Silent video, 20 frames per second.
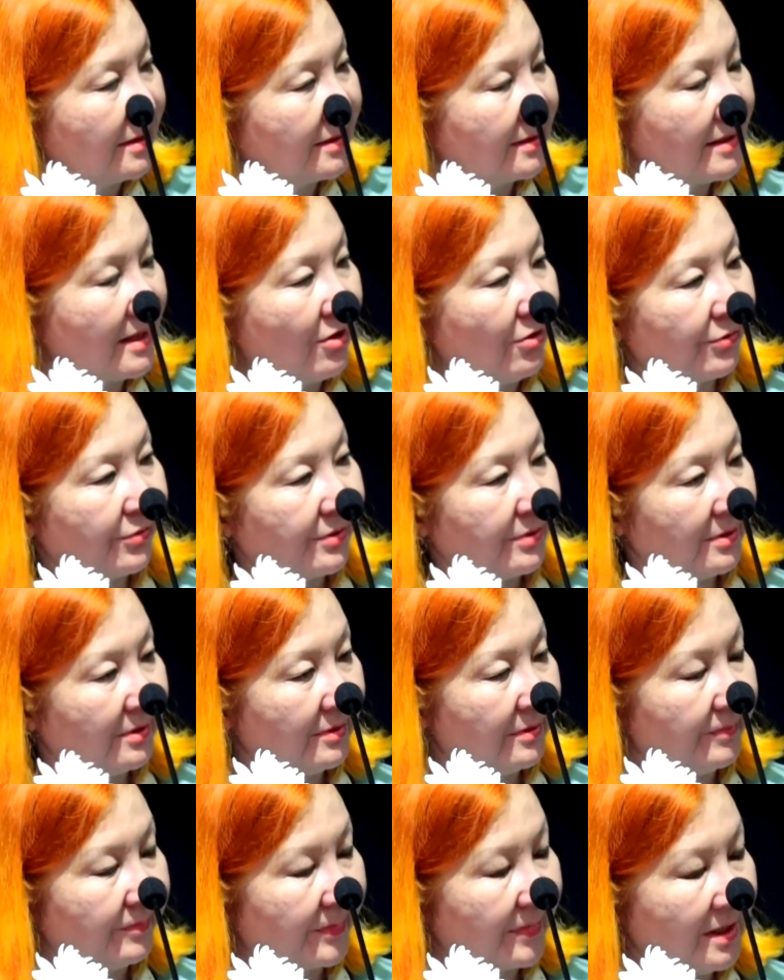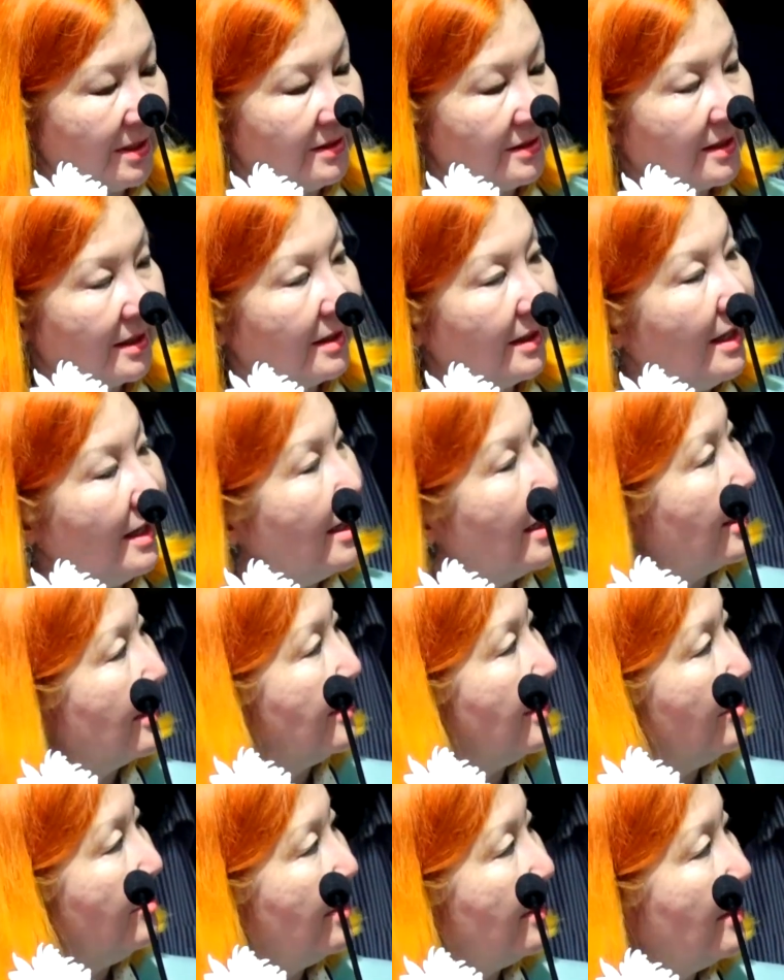South India,
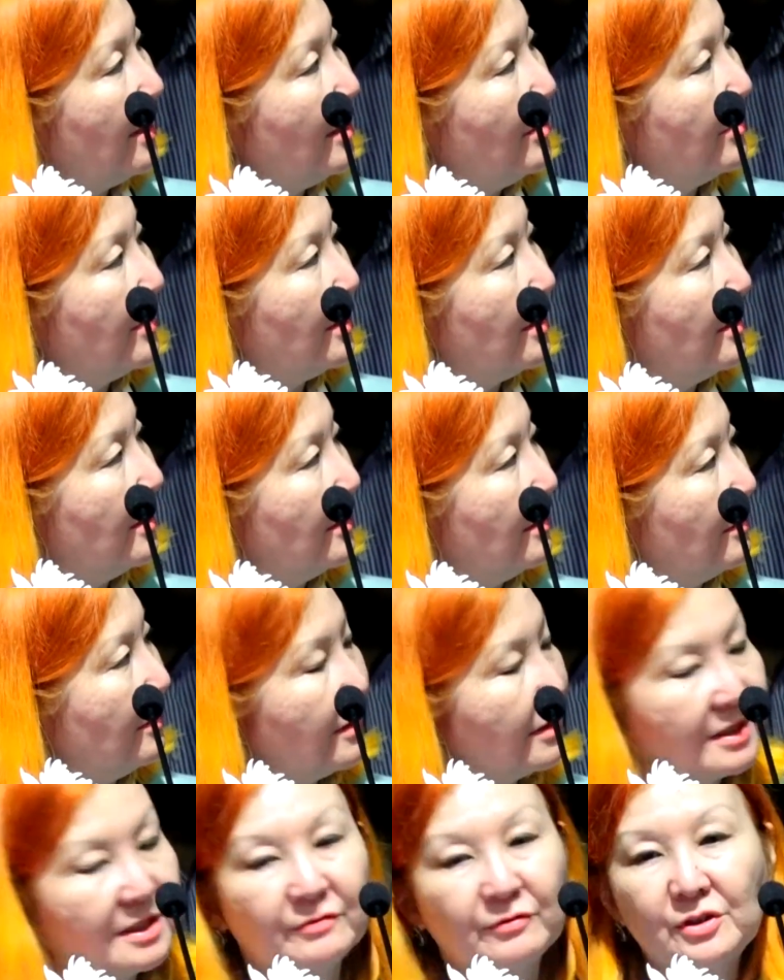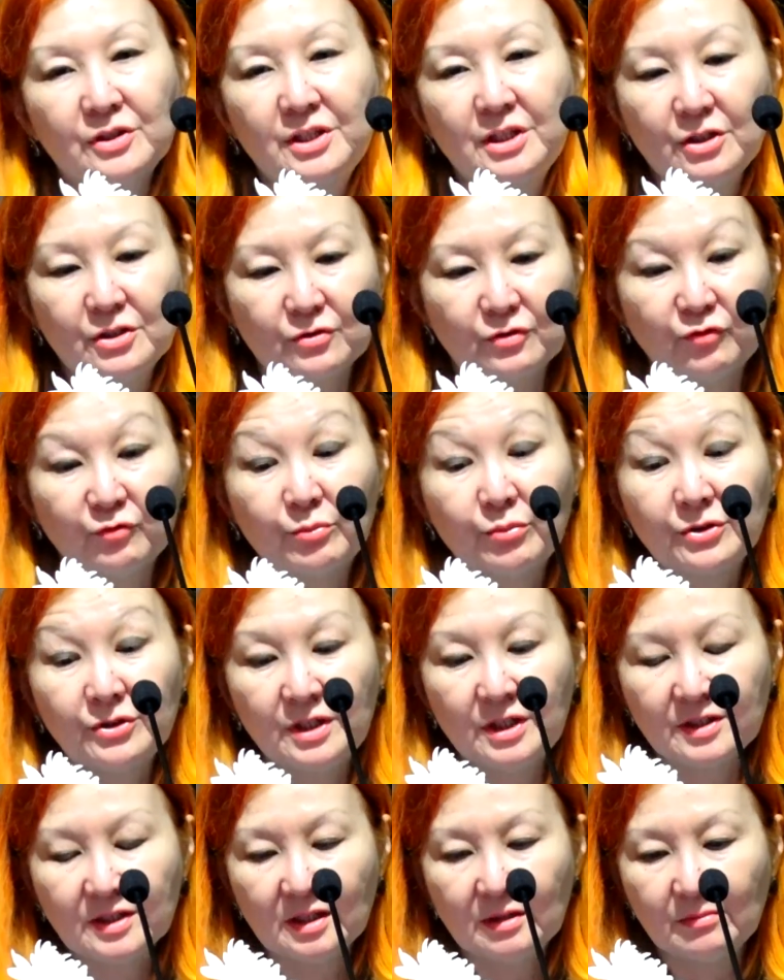they became devotees of
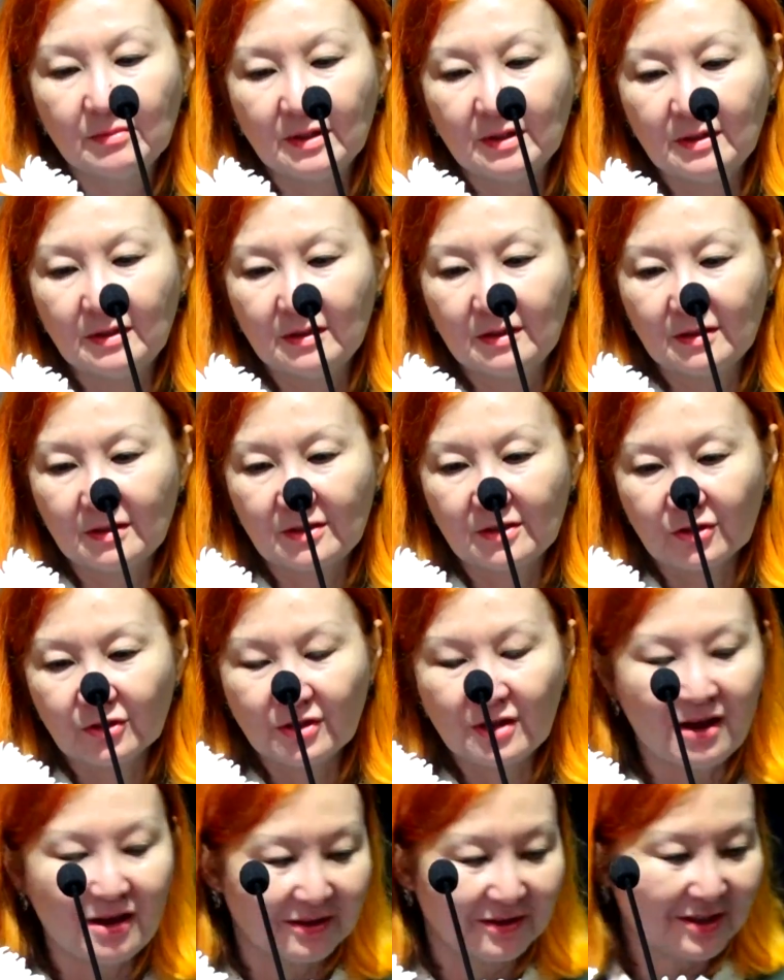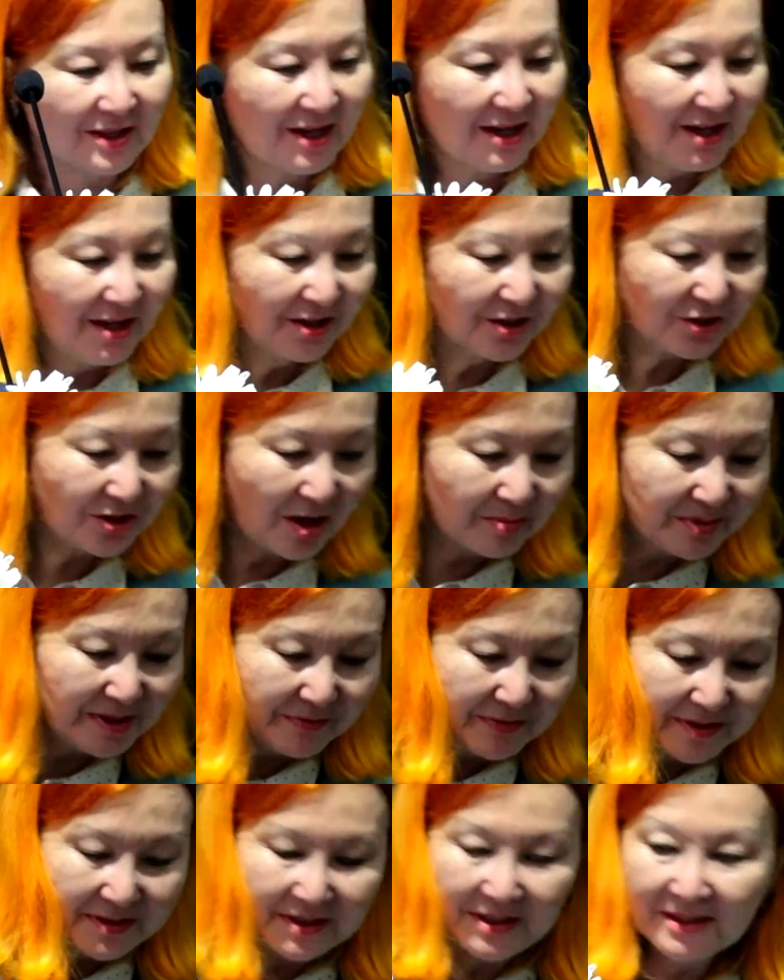Buddhism, sharp
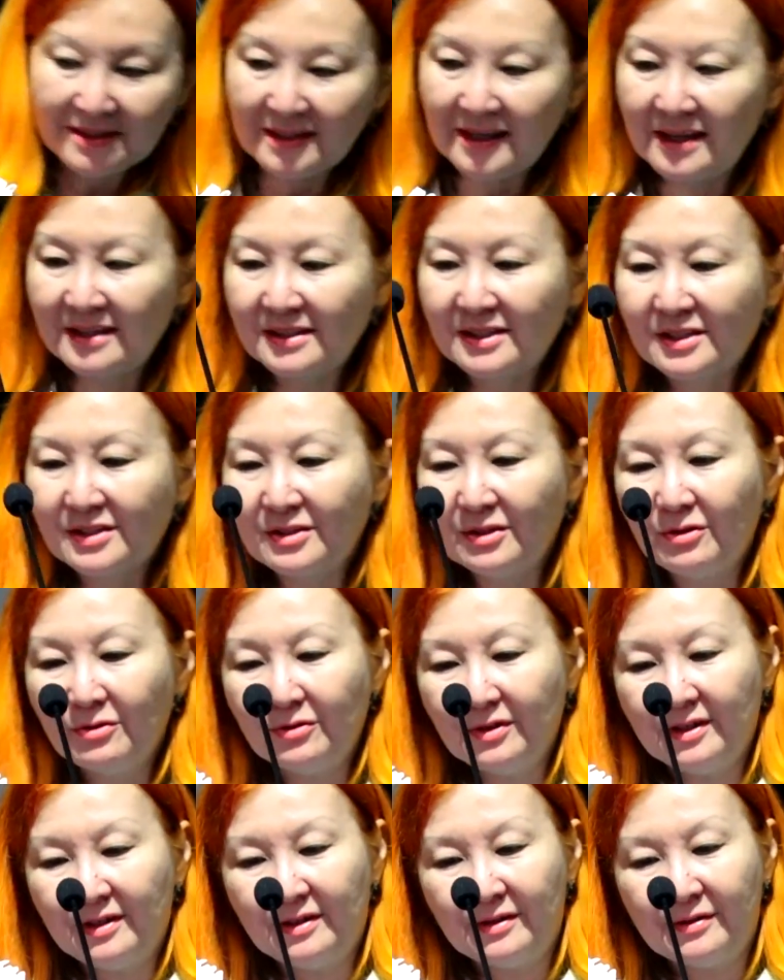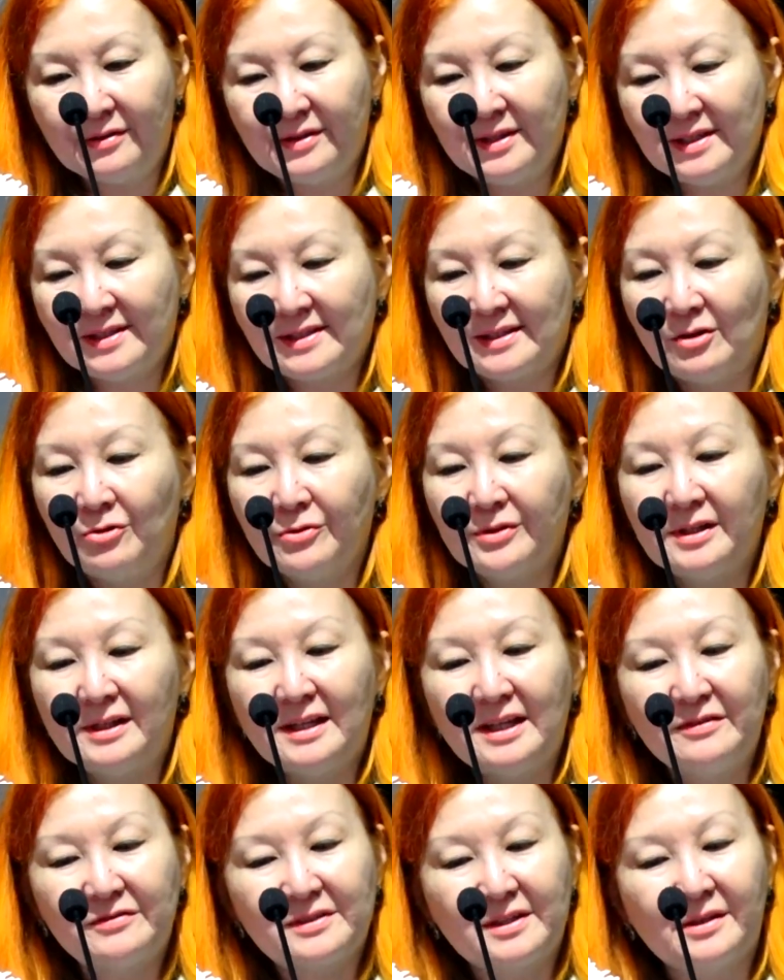devotees. And so this on the
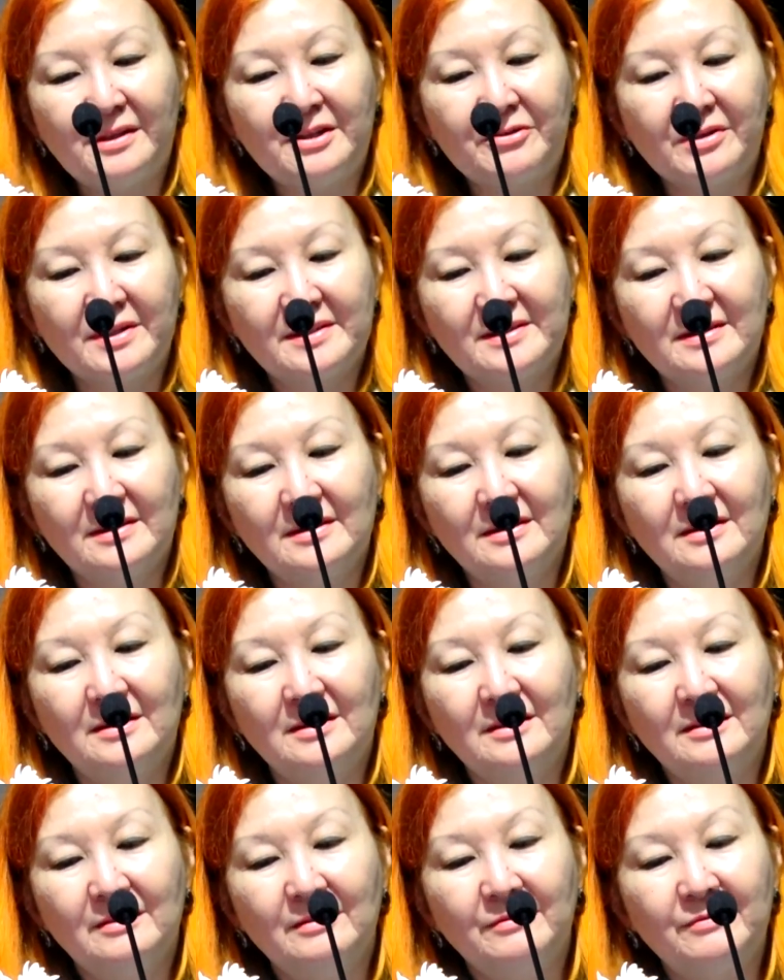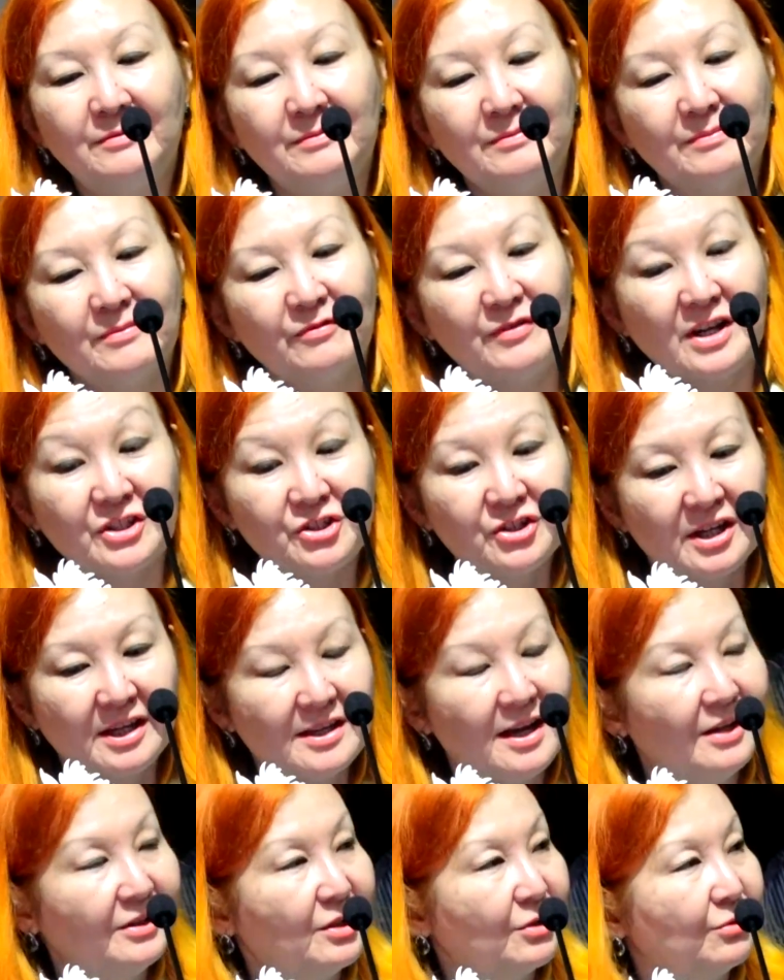left, there is
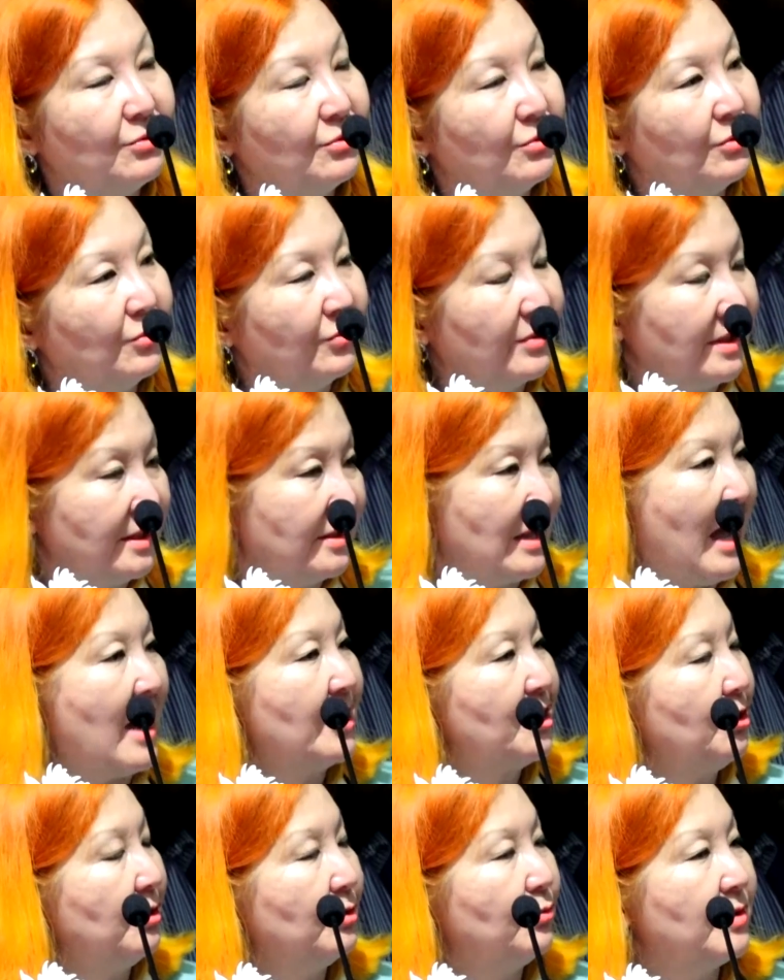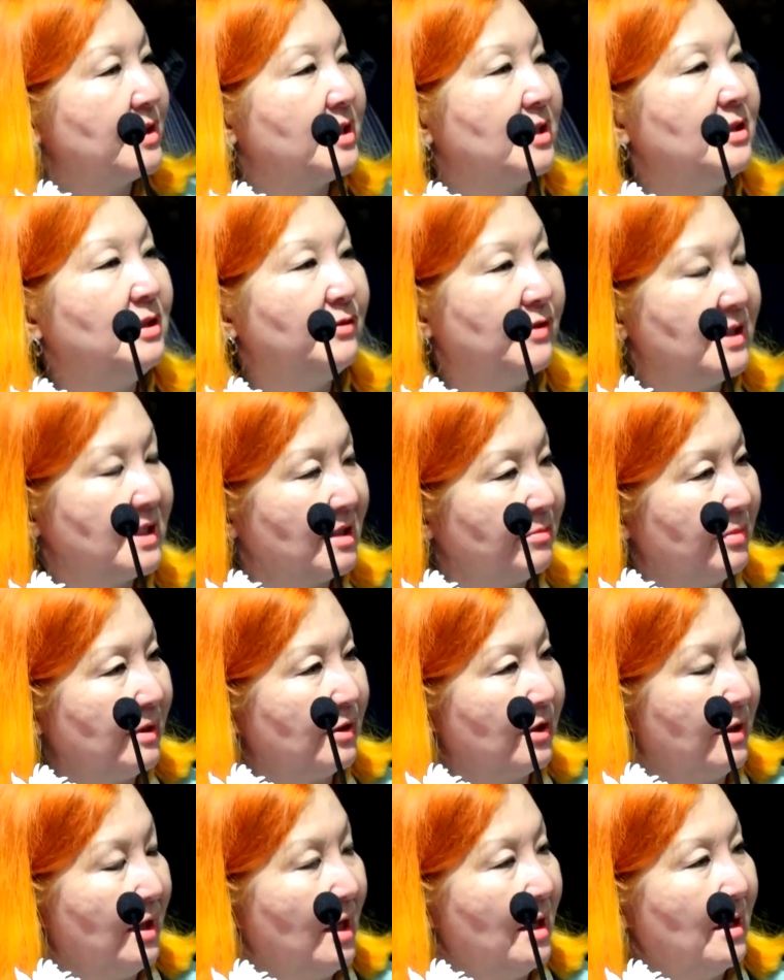Vajrayana, who was invisible